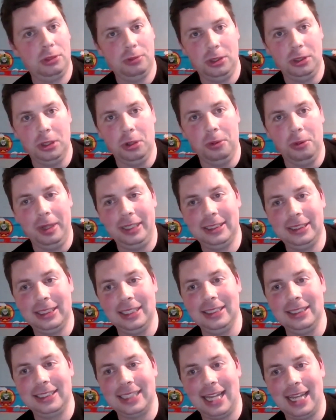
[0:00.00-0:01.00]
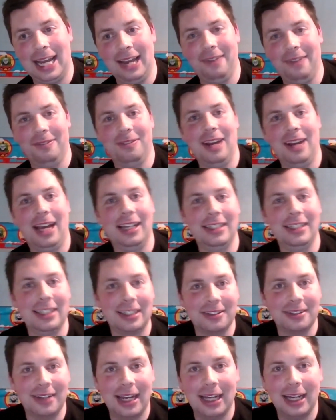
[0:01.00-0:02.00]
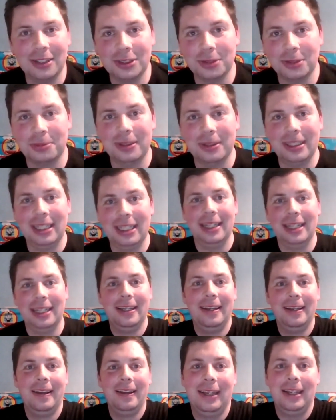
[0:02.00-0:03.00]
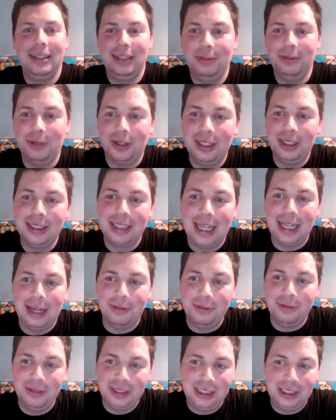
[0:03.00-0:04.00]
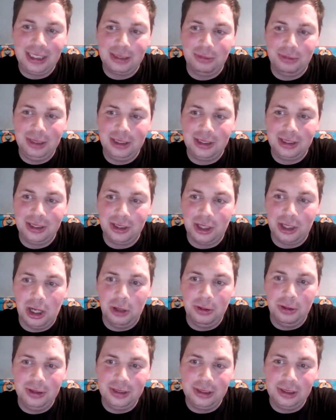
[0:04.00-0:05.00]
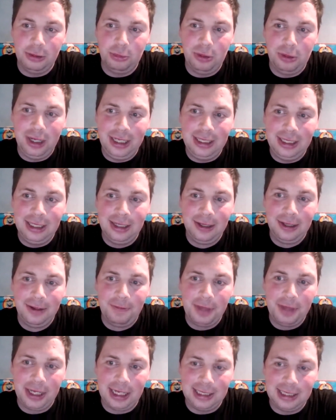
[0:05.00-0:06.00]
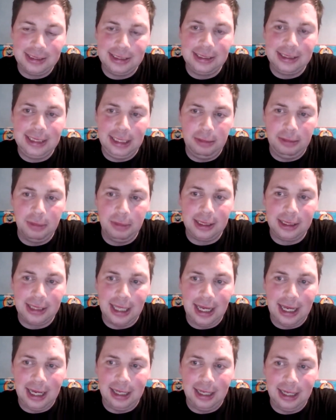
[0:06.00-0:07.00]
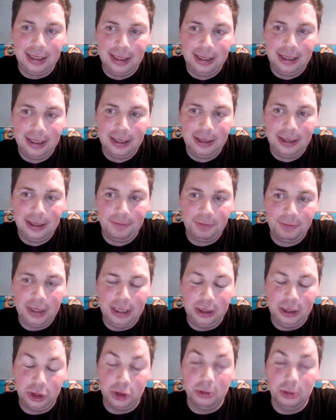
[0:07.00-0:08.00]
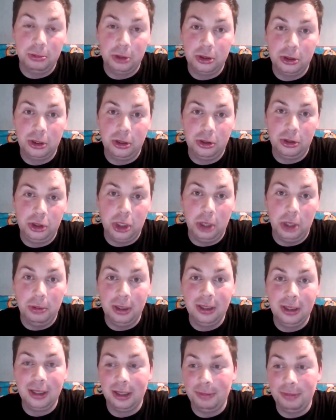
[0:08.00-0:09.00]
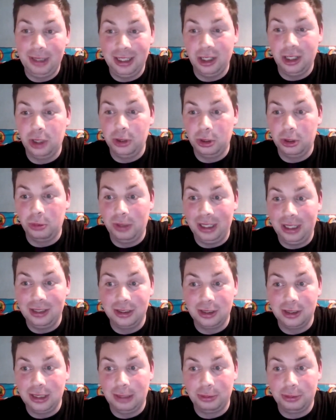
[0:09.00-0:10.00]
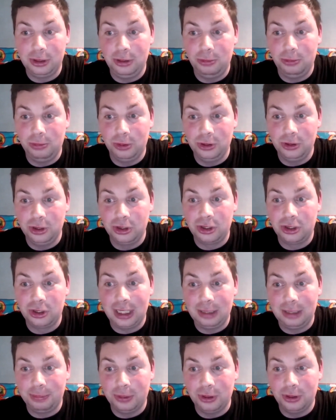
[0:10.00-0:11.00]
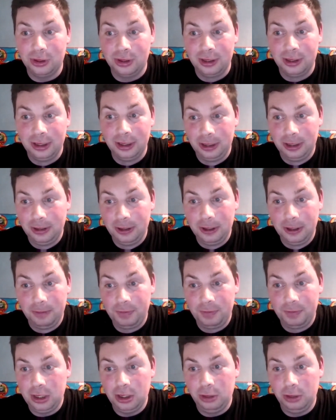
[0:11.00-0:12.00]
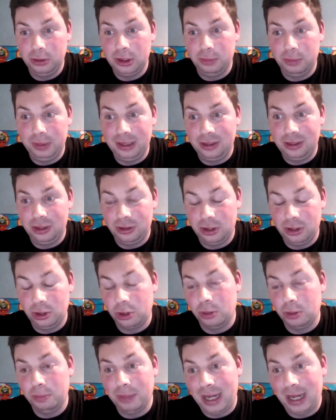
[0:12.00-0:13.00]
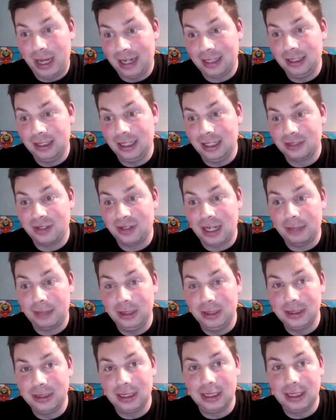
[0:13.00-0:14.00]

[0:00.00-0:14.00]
wasting time behind the crowd up in it, and you 1-0 down with 6 minutes to go, and to win against a team like that is some doing. I mean, I know the winner's an absolute wonder strike, but to come back in the last 5 minutes